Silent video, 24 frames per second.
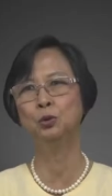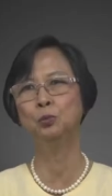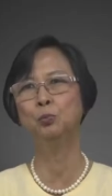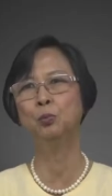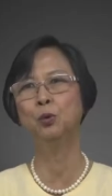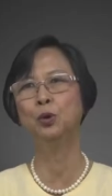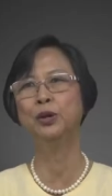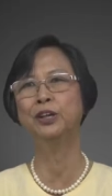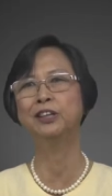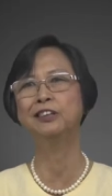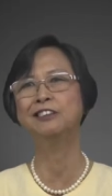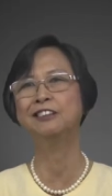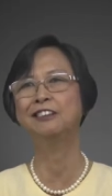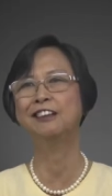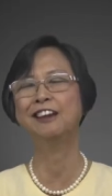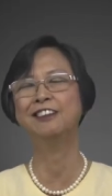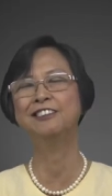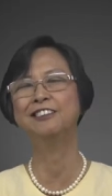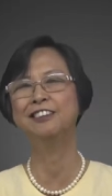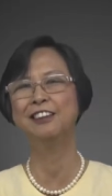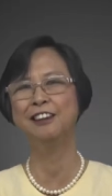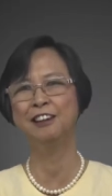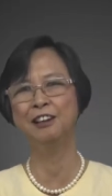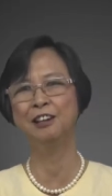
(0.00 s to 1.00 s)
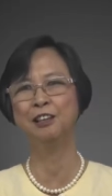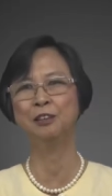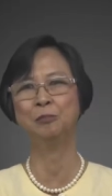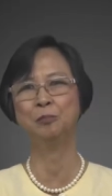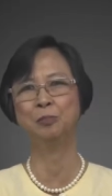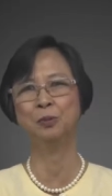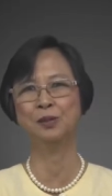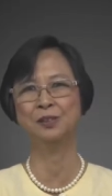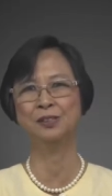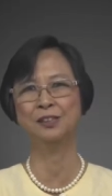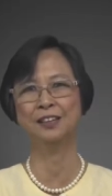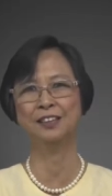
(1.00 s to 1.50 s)

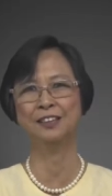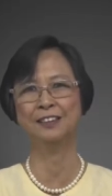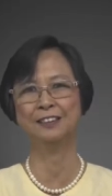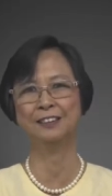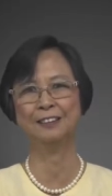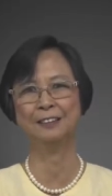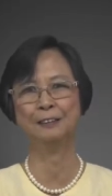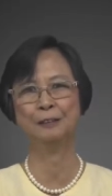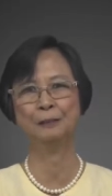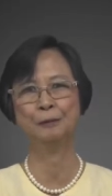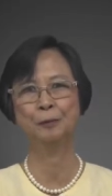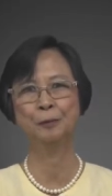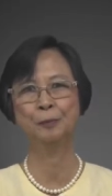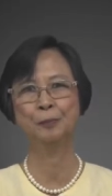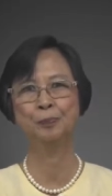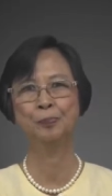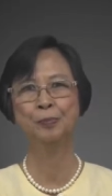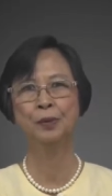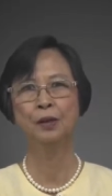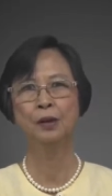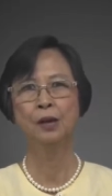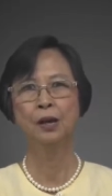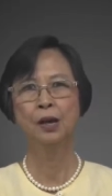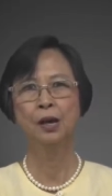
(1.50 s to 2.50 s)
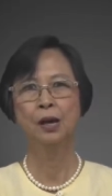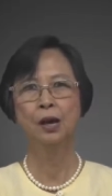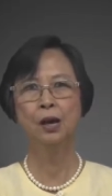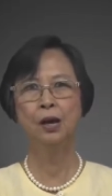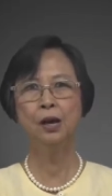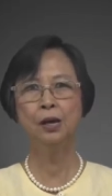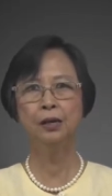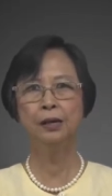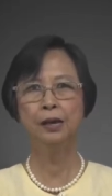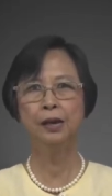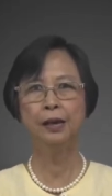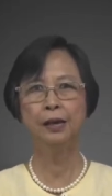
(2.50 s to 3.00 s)
2.98%.
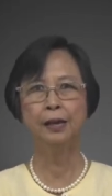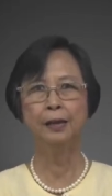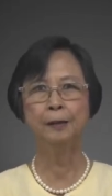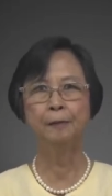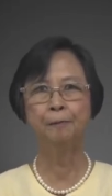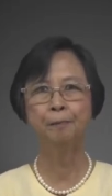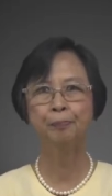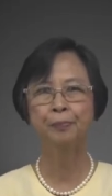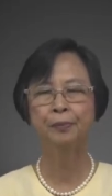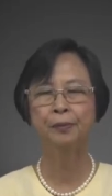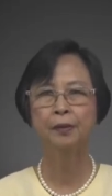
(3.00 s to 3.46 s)
Okay.